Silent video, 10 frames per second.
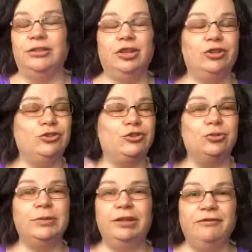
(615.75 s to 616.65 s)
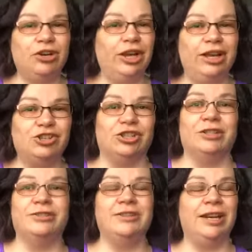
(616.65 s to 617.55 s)
There's so many
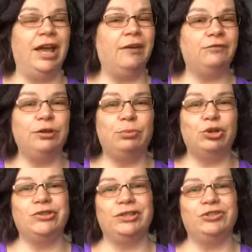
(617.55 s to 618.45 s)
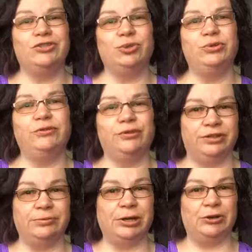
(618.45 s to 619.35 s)
variations, and every person is so
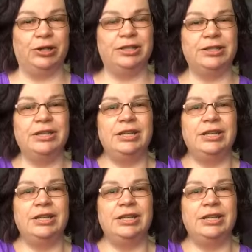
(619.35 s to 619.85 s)
different about it.